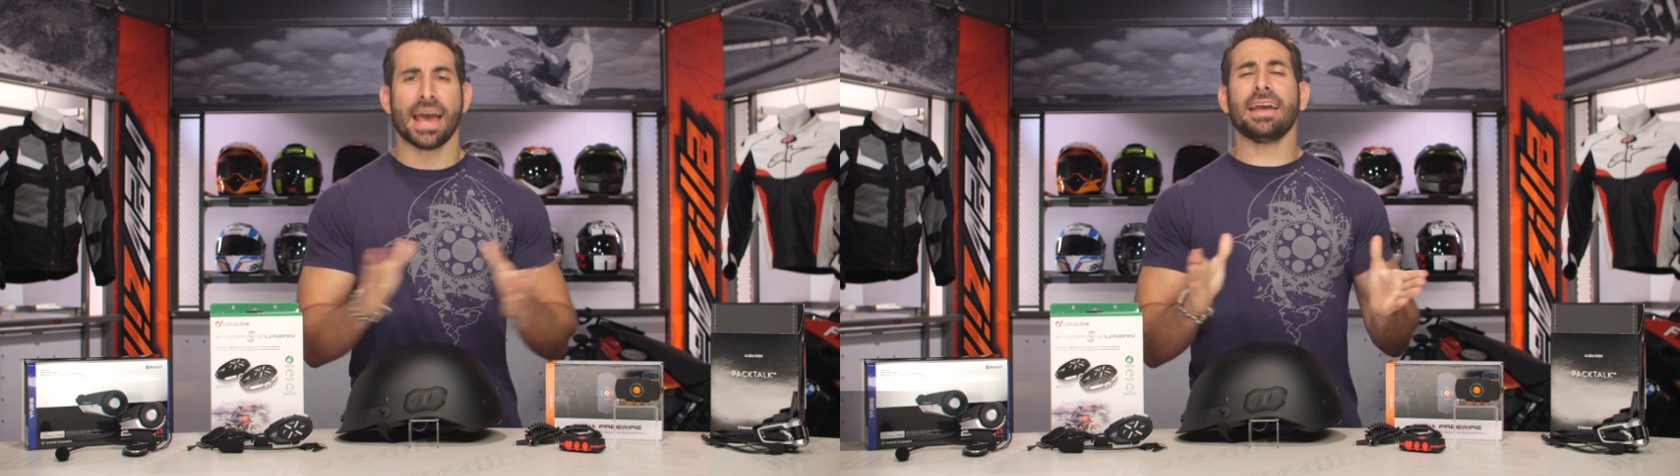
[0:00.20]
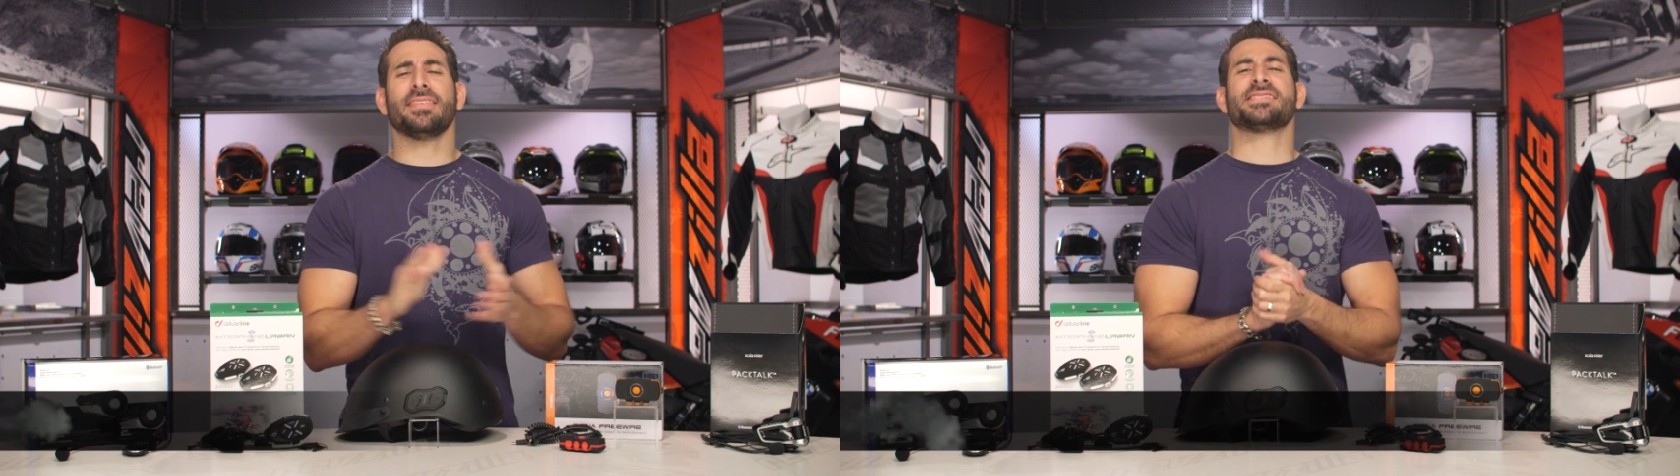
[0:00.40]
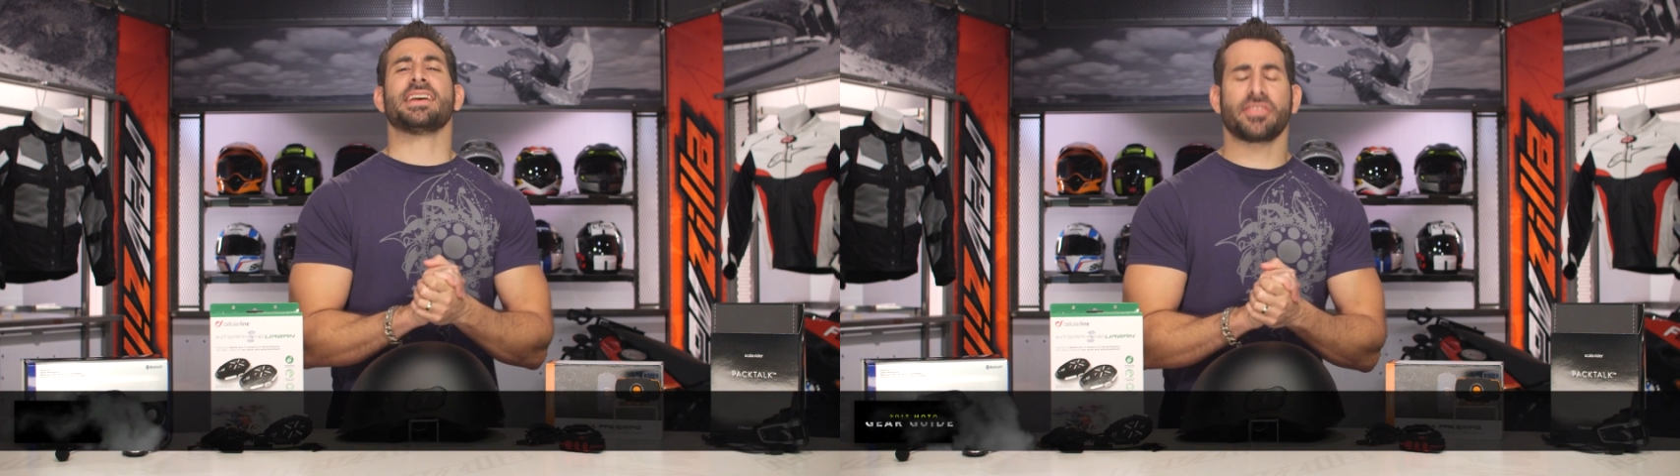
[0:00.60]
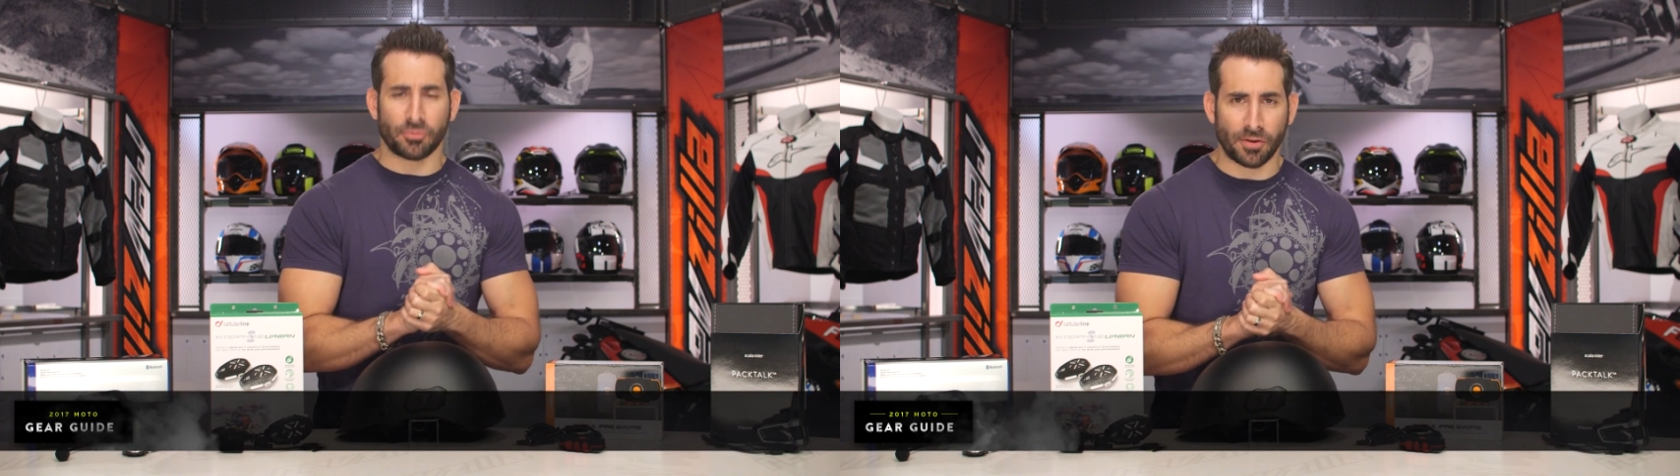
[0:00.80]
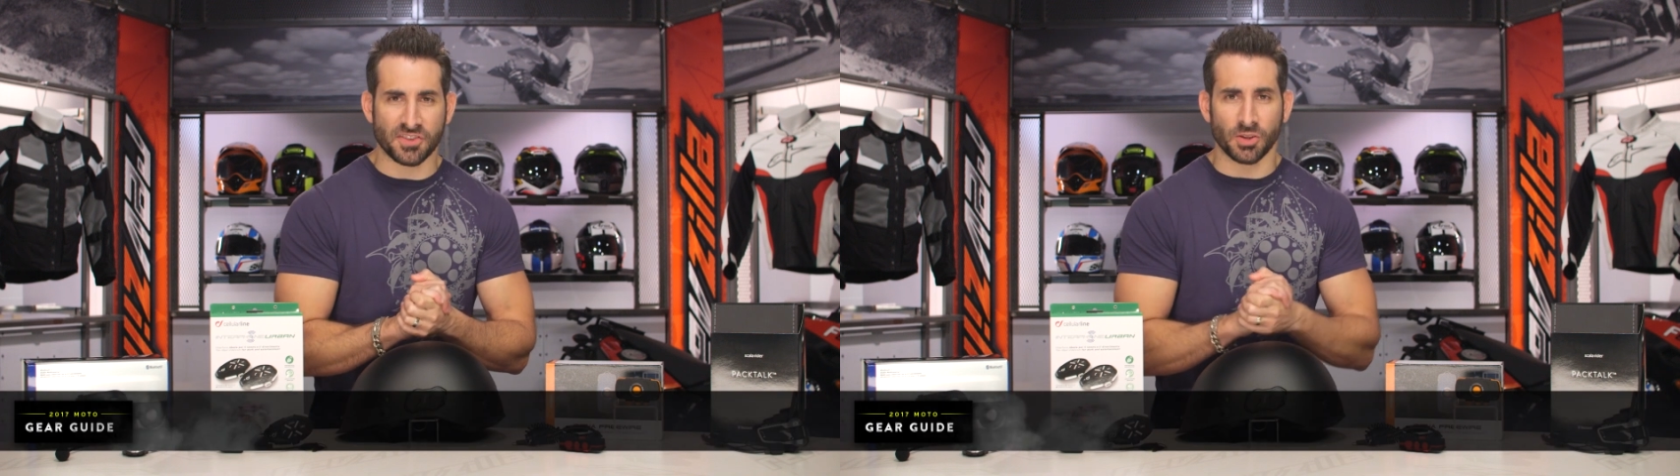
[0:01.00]
Hey, this is Anthony
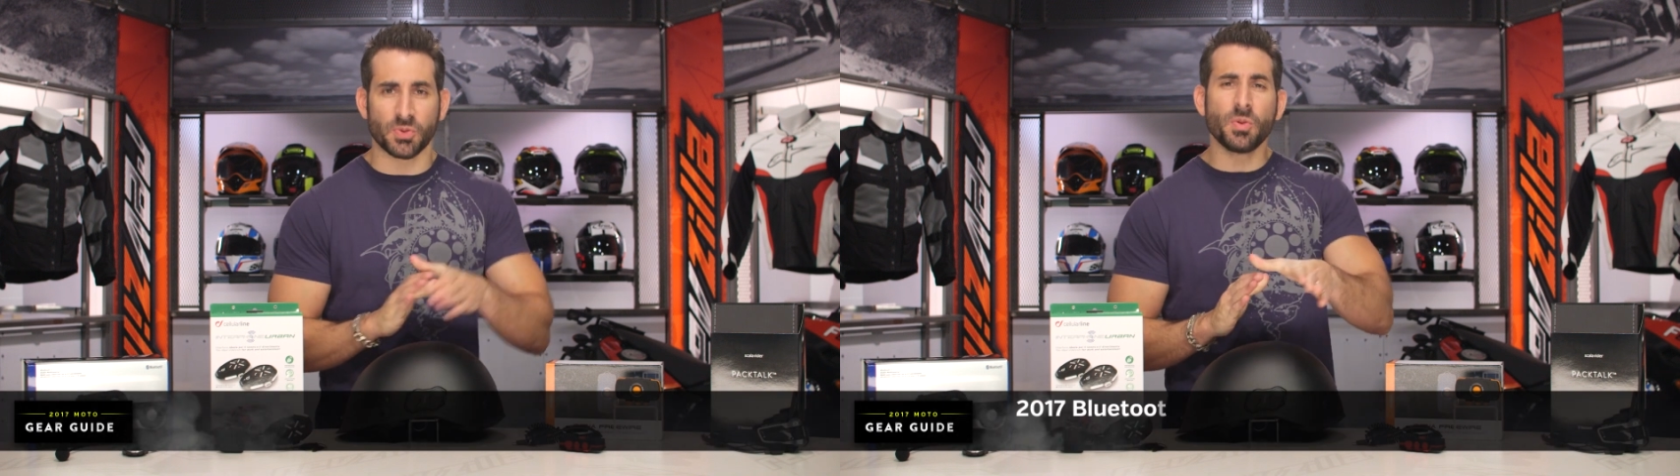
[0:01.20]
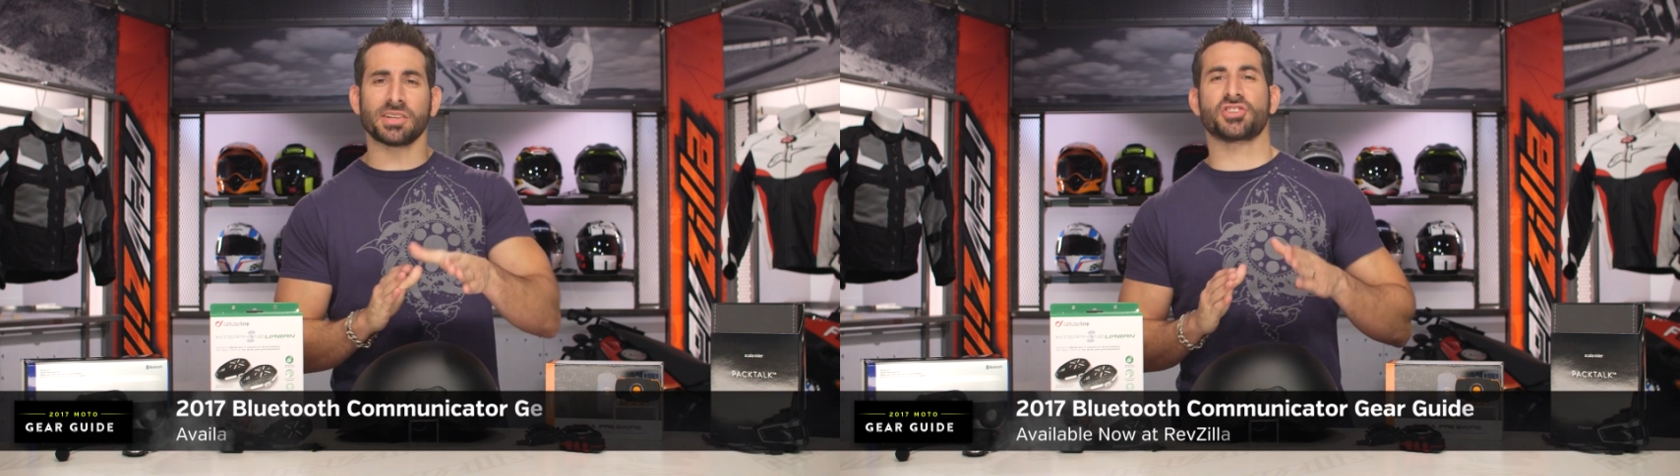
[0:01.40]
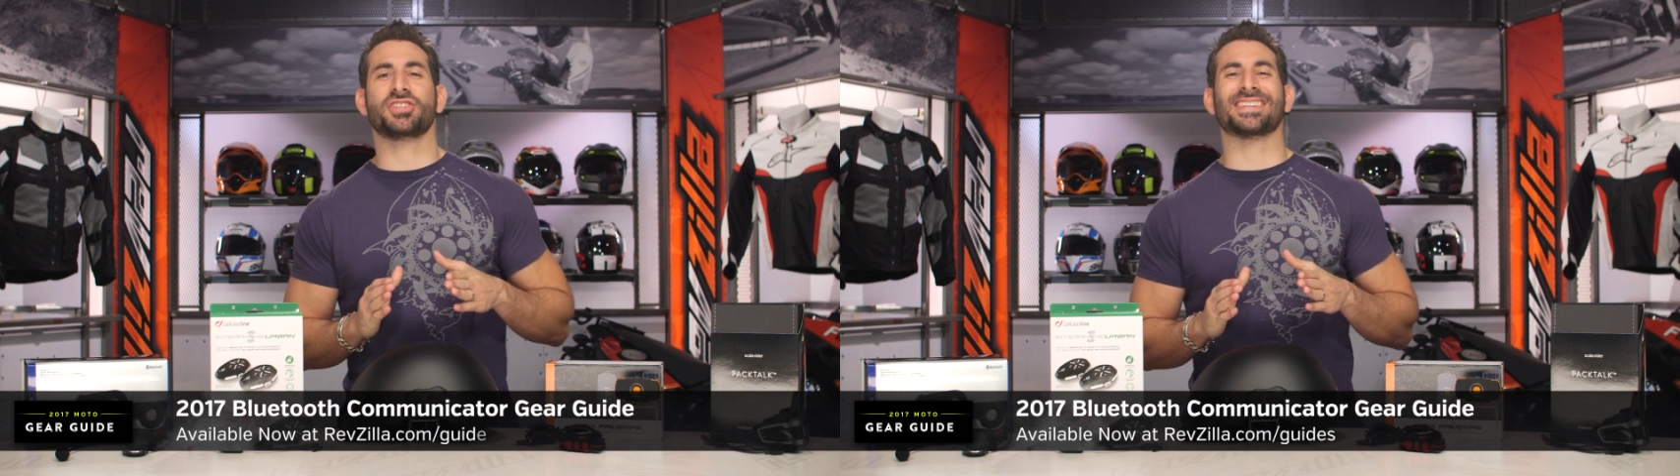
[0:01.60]
from RevZilla. We watch,